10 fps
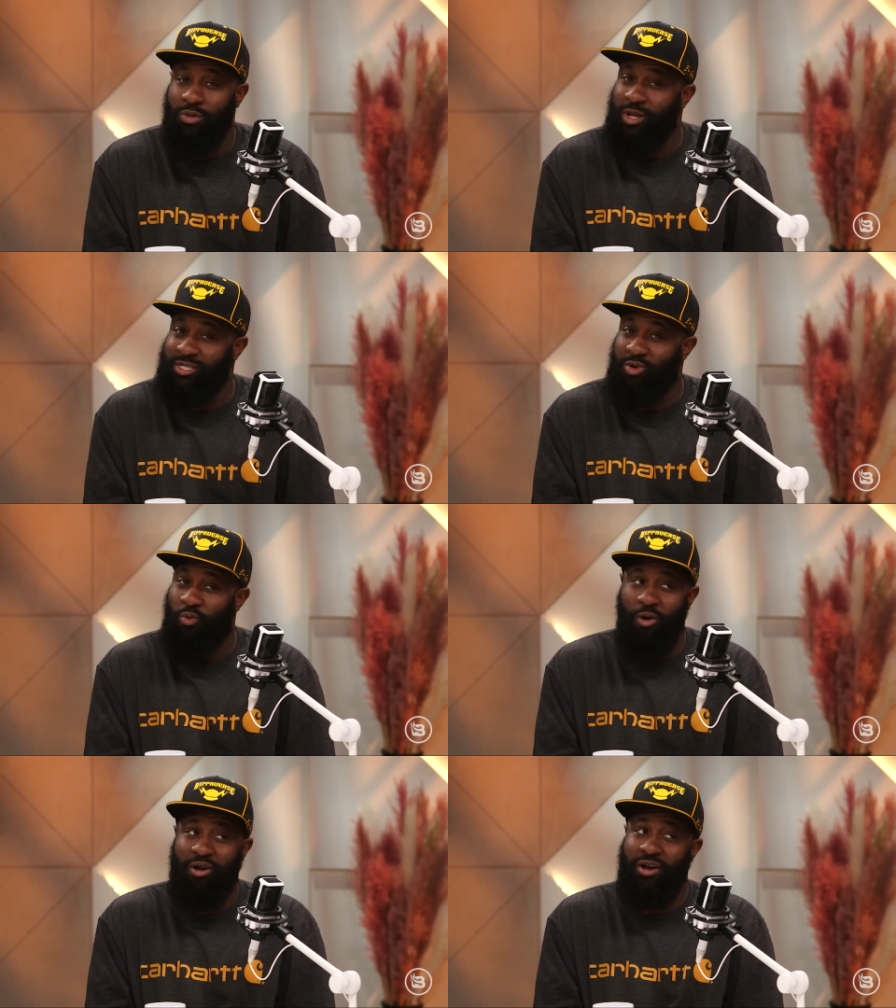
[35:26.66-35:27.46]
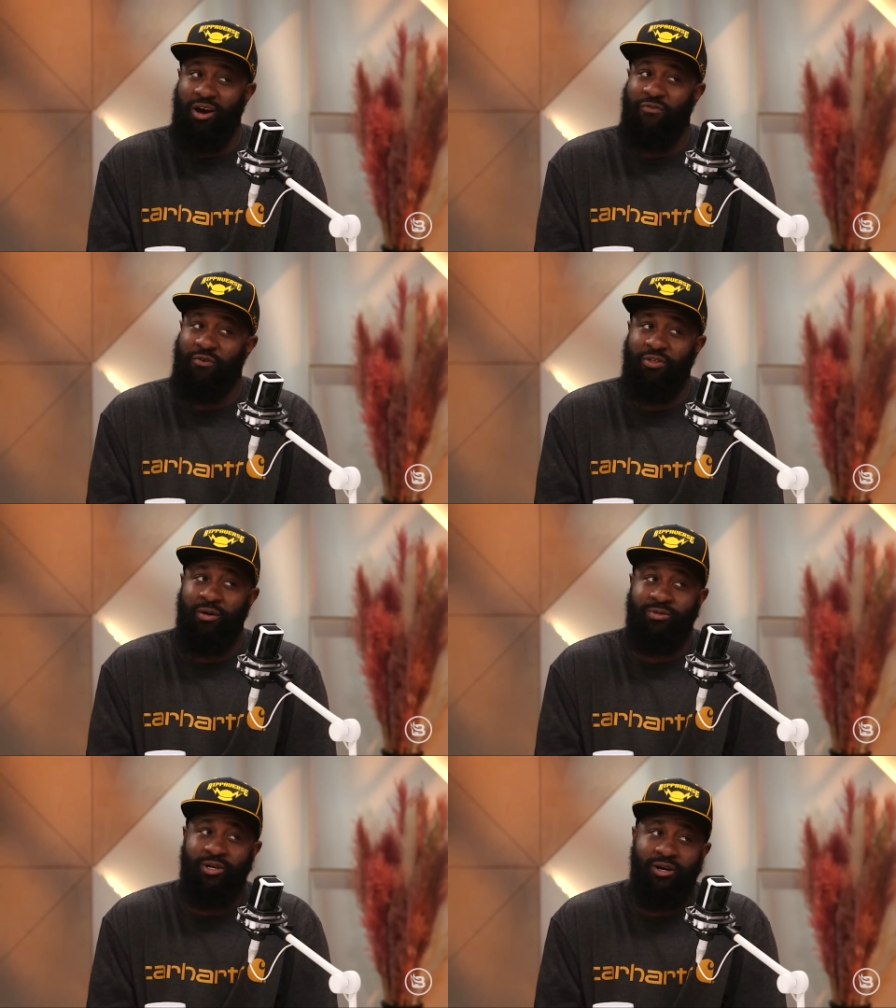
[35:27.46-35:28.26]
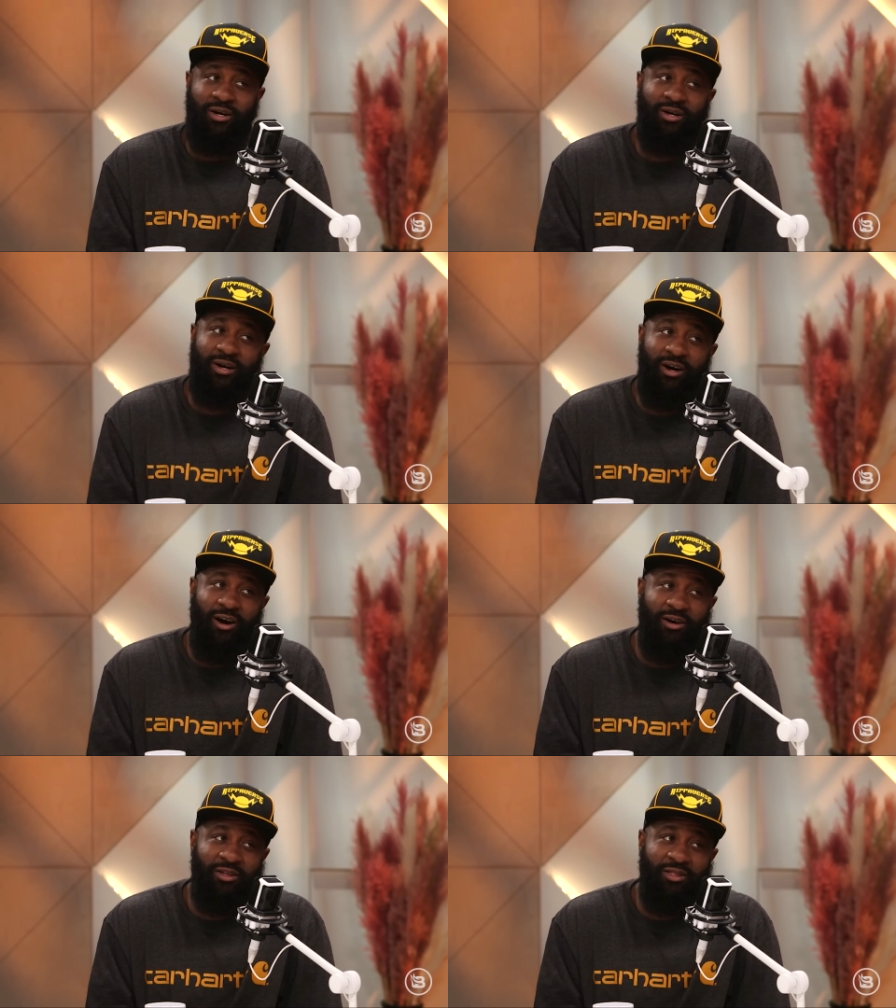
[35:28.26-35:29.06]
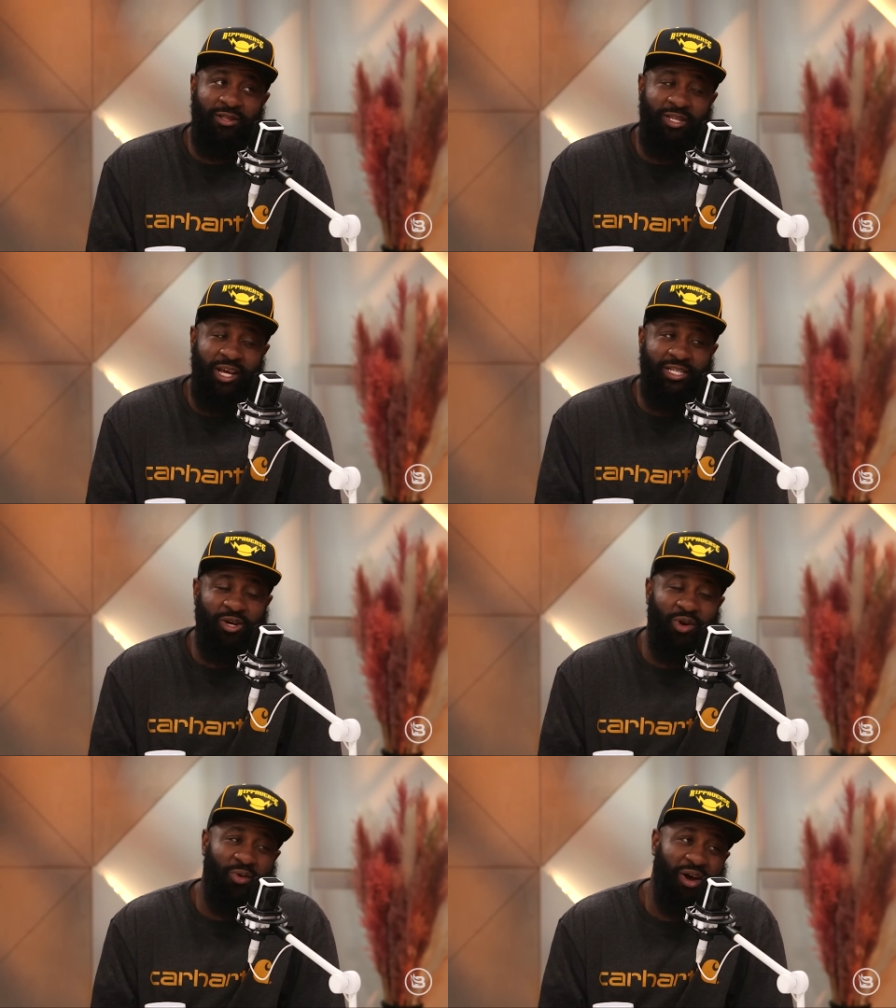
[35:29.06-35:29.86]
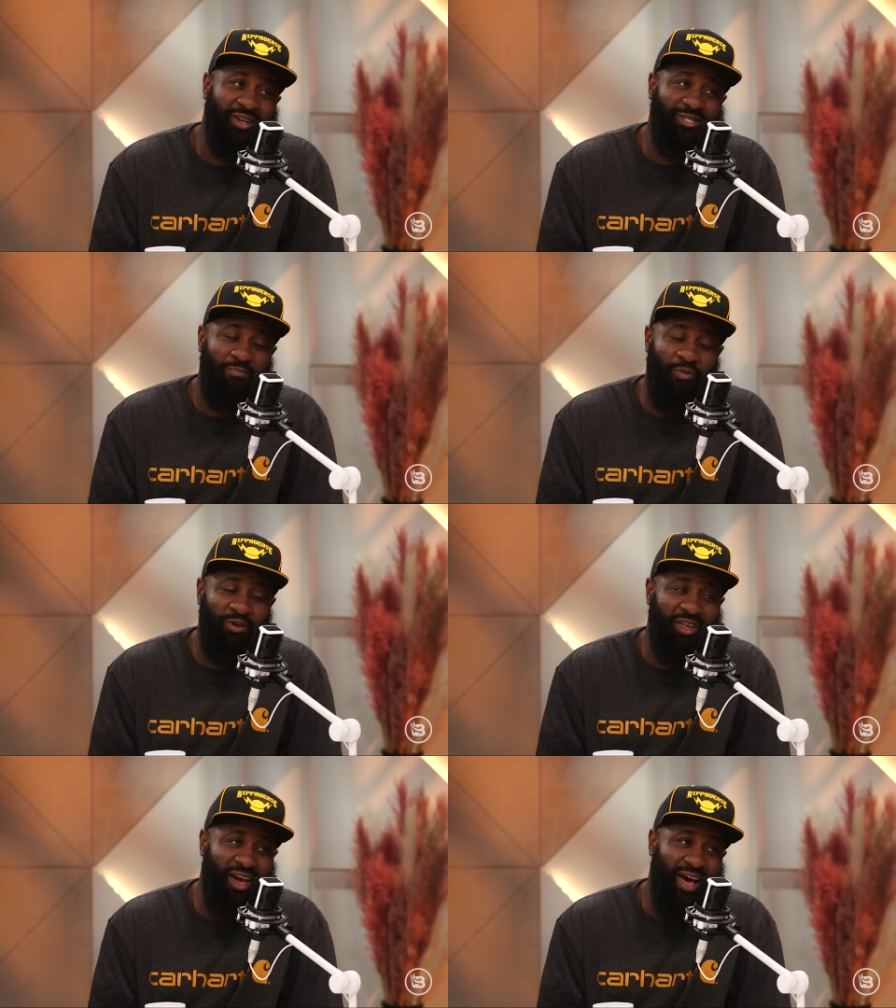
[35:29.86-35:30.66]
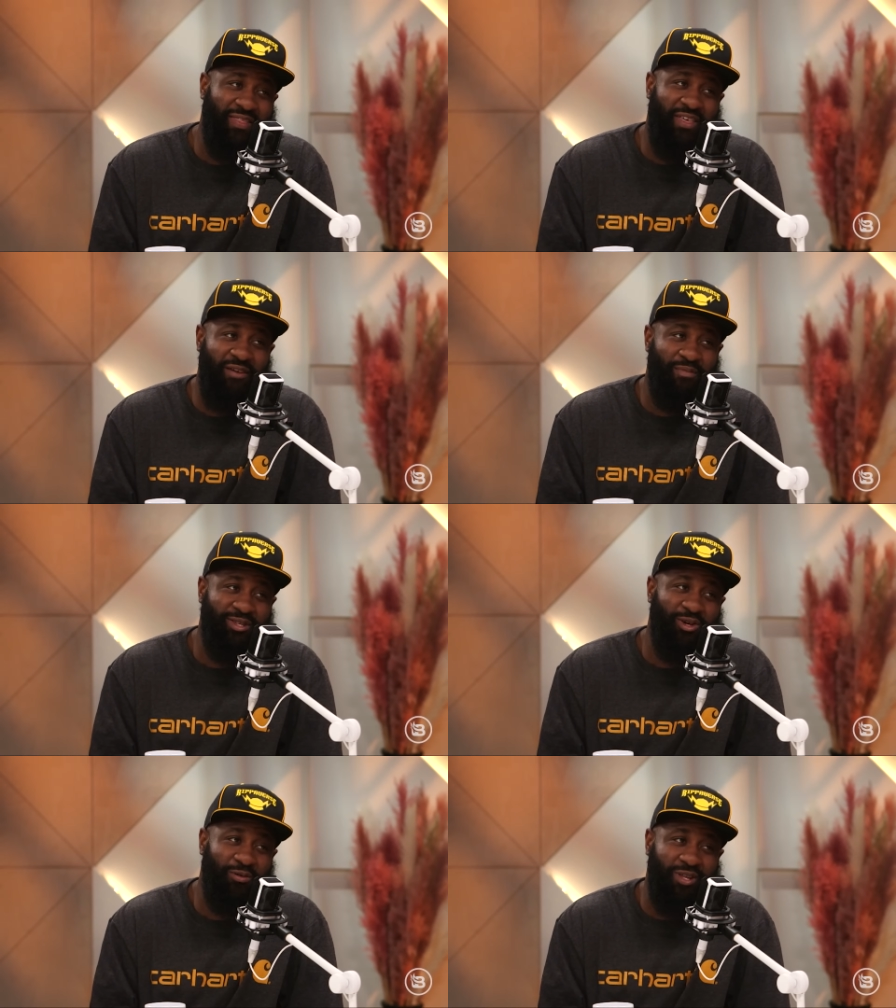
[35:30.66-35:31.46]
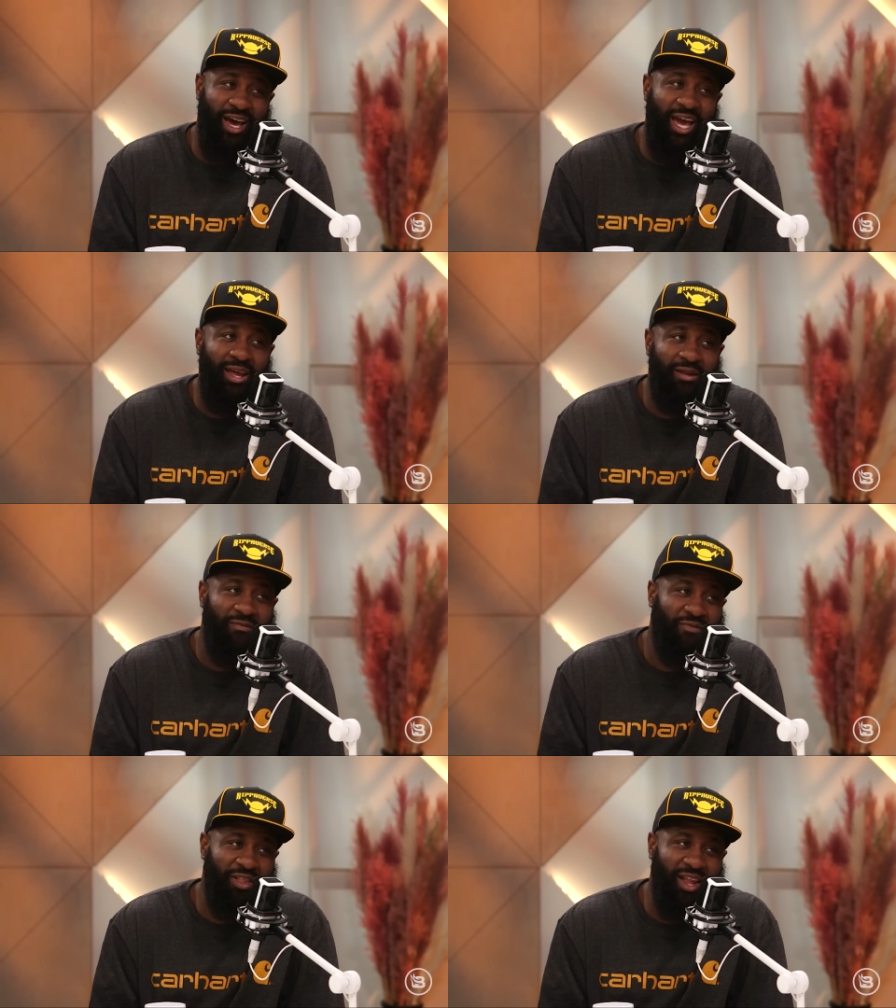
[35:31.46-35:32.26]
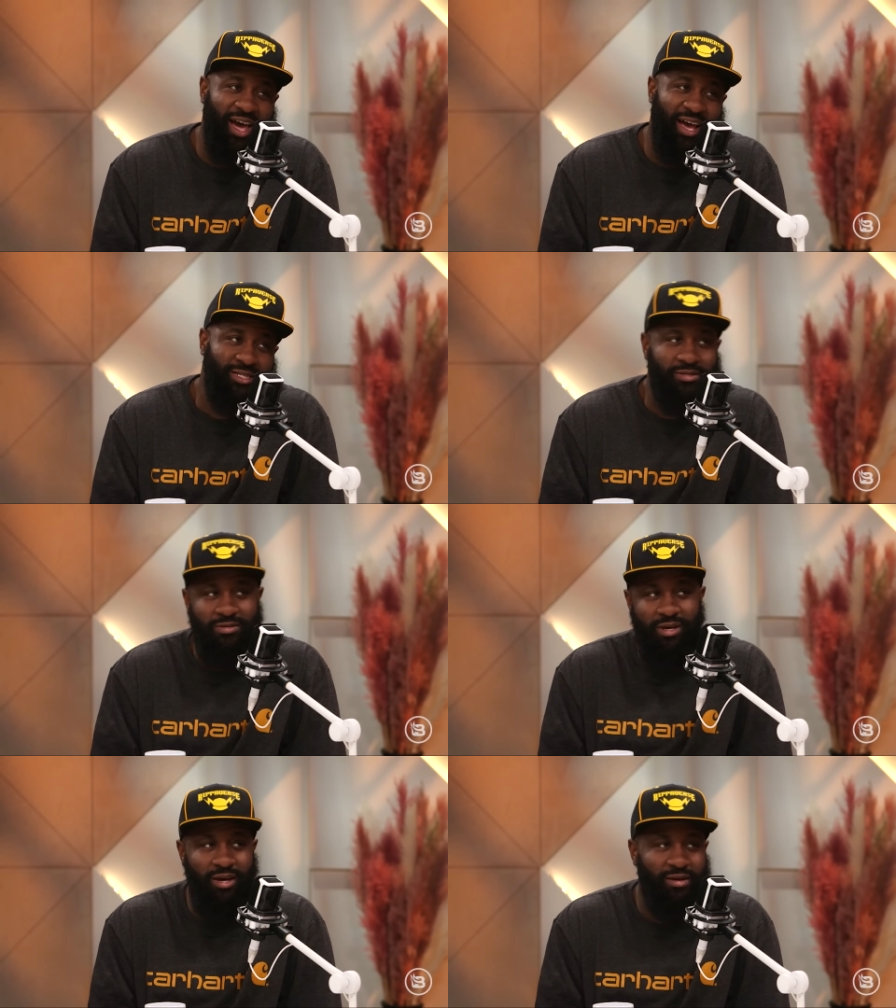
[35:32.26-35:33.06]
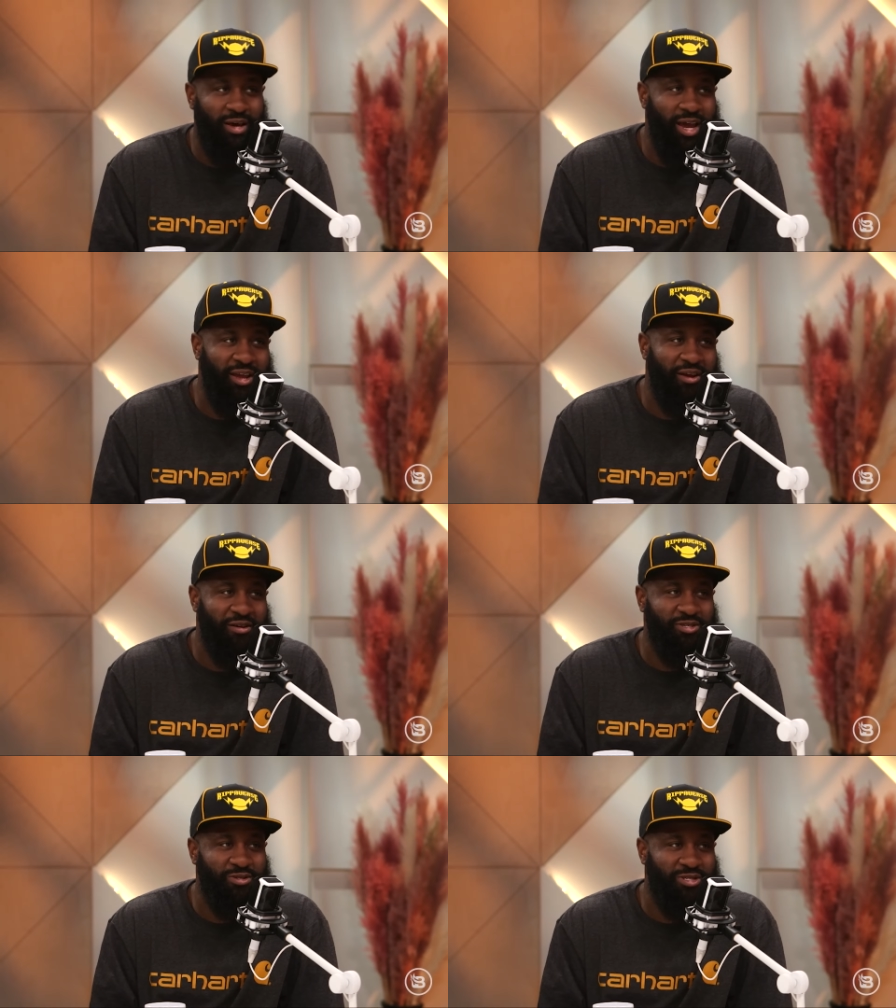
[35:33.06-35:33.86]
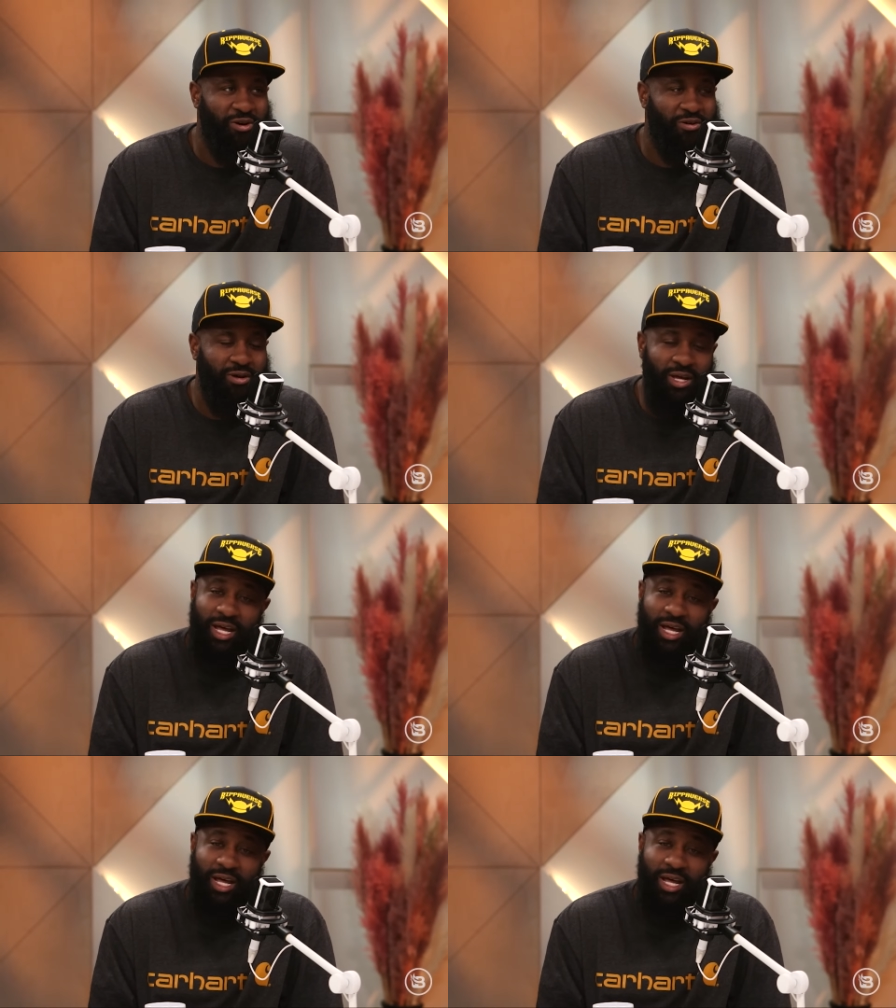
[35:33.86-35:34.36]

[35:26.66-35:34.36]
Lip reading: Does it work enough for them to then turn around and support the guy that they've been told to hate for the last 8 years or so?